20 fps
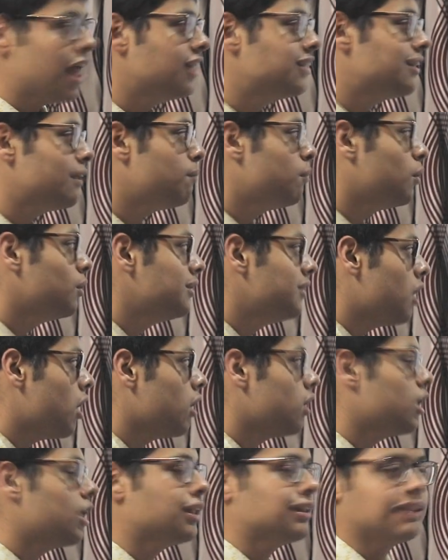Like
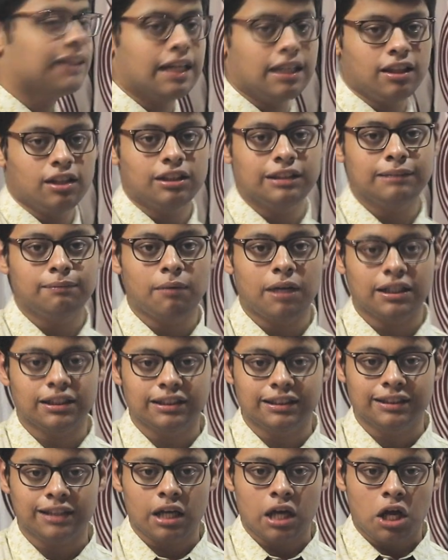suppose your cousin
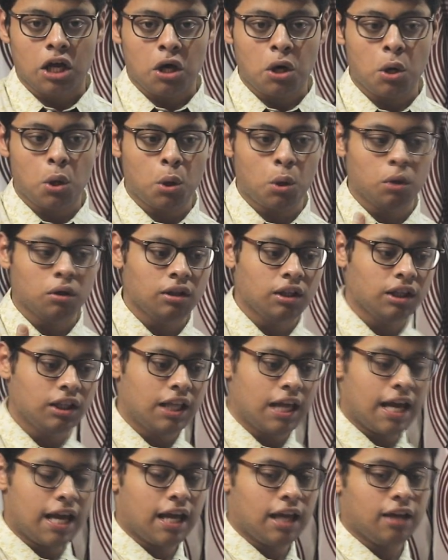spends
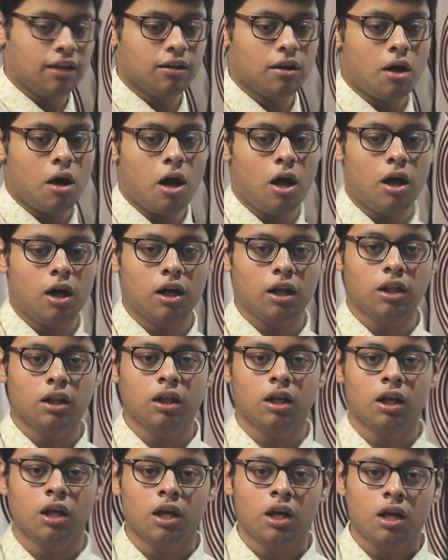whole day
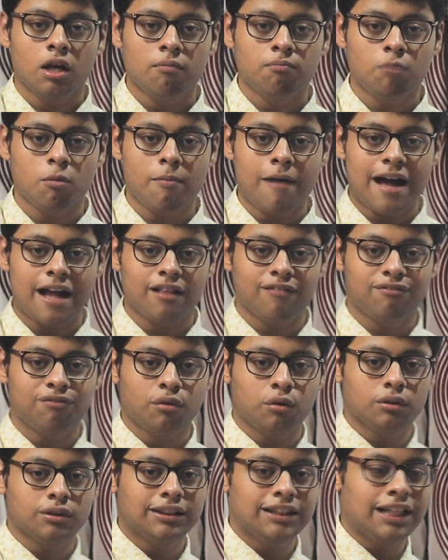on mobile
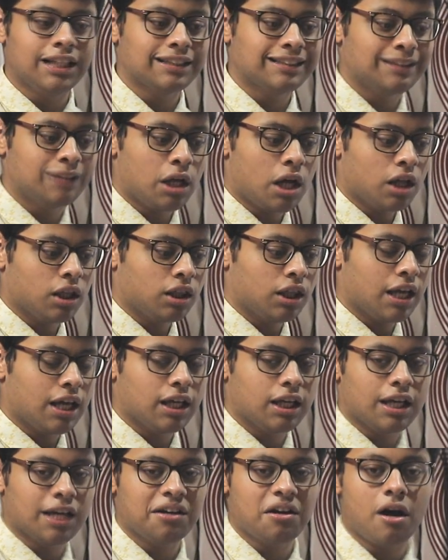phones, he's not
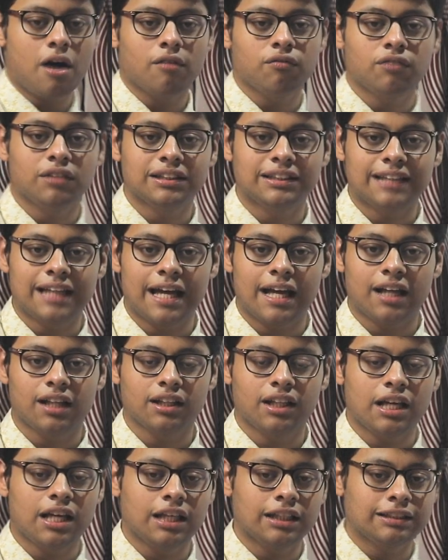thinking of his
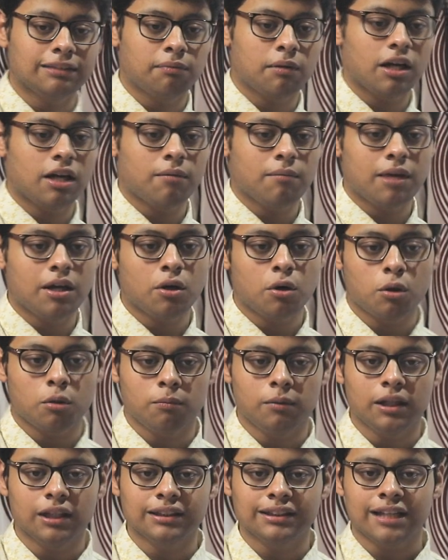health, he is becoming
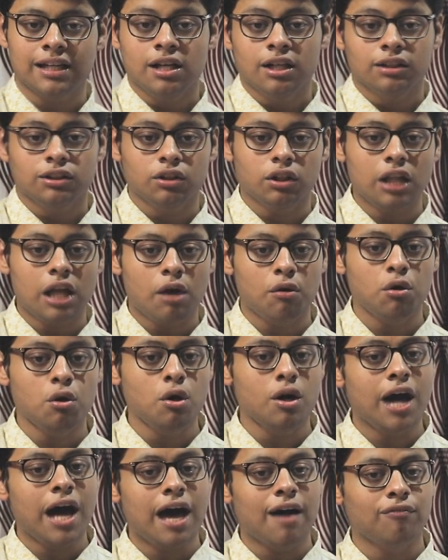obese, so now
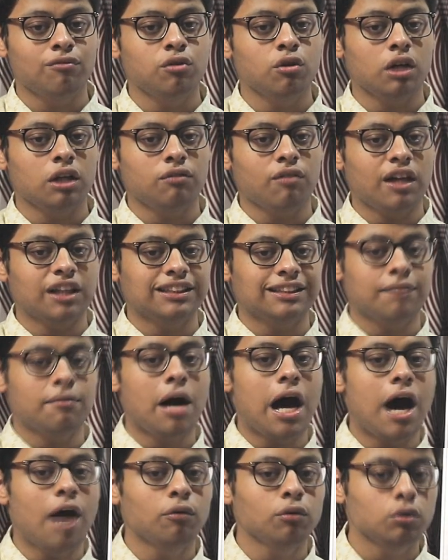you have to advise
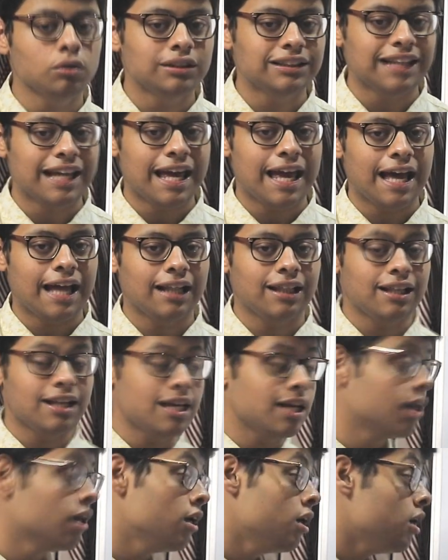him how to stay
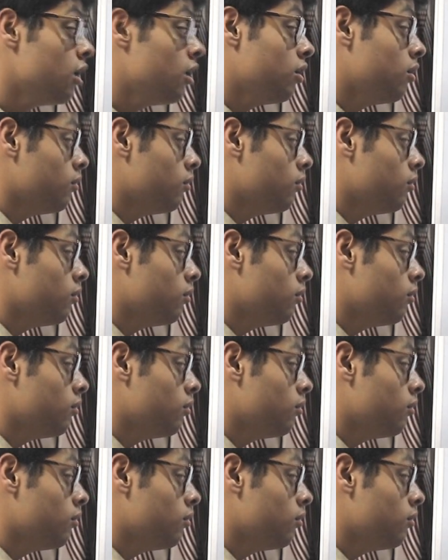healthy.